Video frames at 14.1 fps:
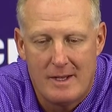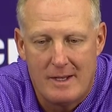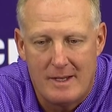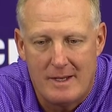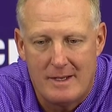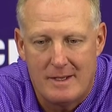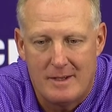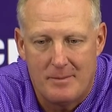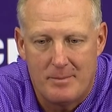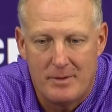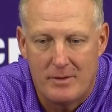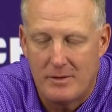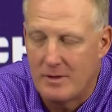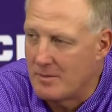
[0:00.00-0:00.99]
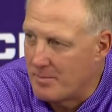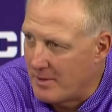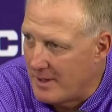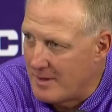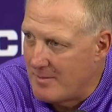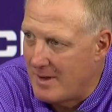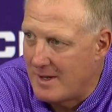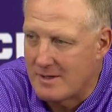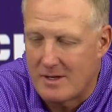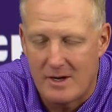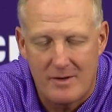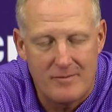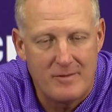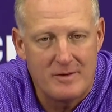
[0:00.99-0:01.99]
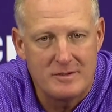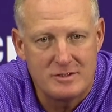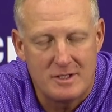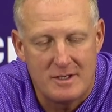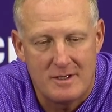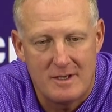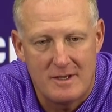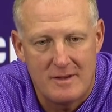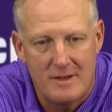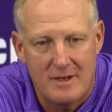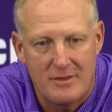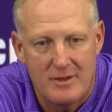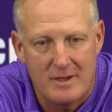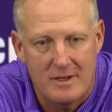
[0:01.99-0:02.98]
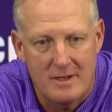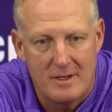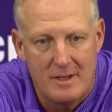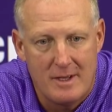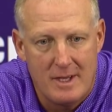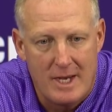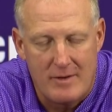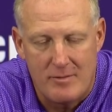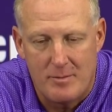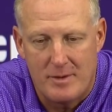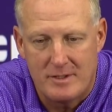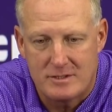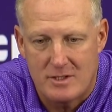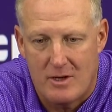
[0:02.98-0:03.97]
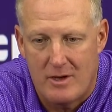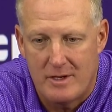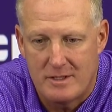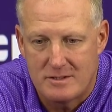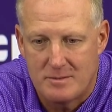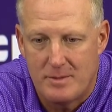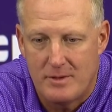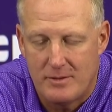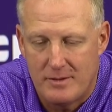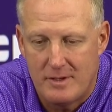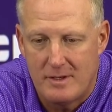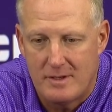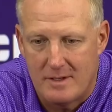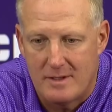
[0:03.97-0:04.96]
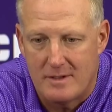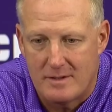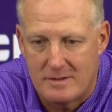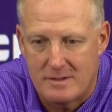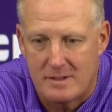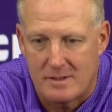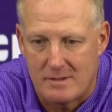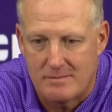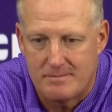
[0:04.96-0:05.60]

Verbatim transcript: uh, ability to play man coverage, and, and then I think everybody saw his ability to to